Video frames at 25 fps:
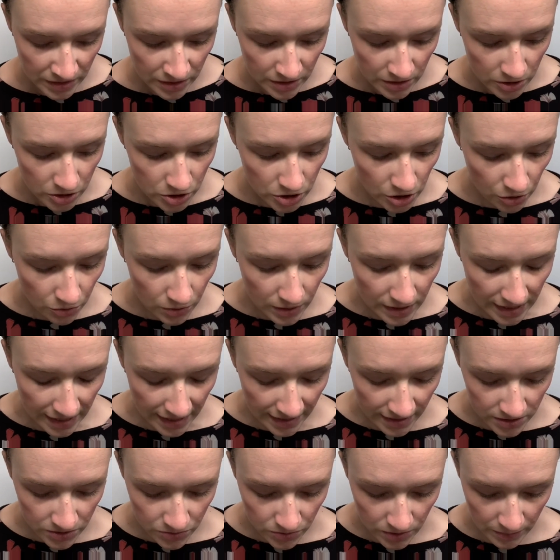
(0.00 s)
So
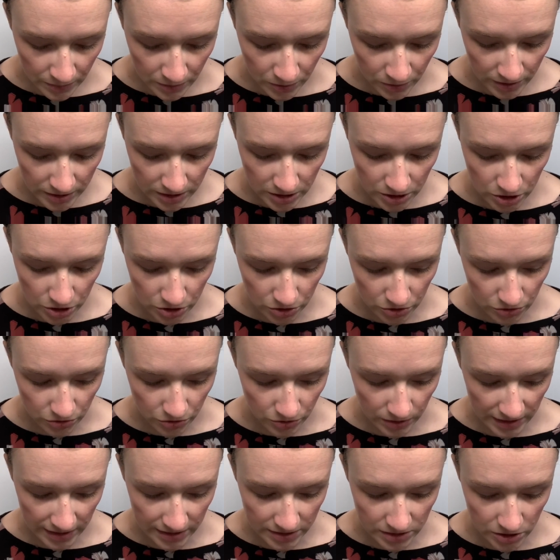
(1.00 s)
next what I'm going to do
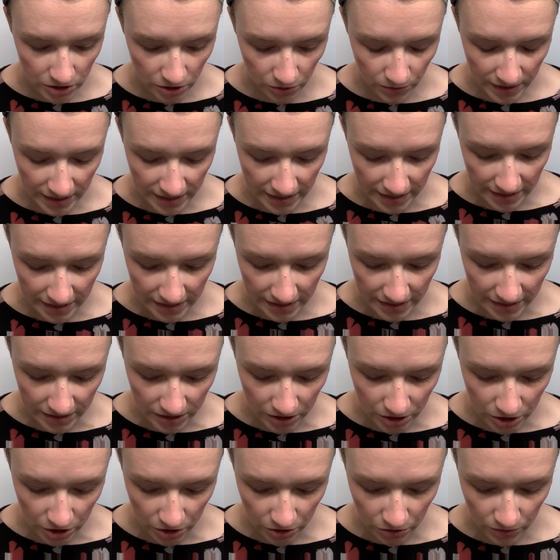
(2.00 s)
is go ahead and
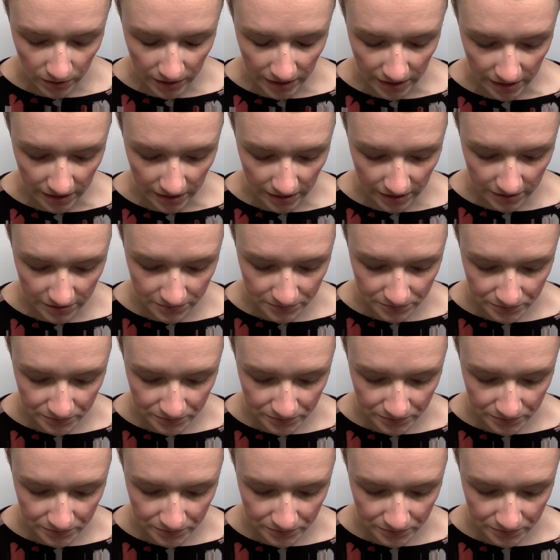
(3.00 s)
go in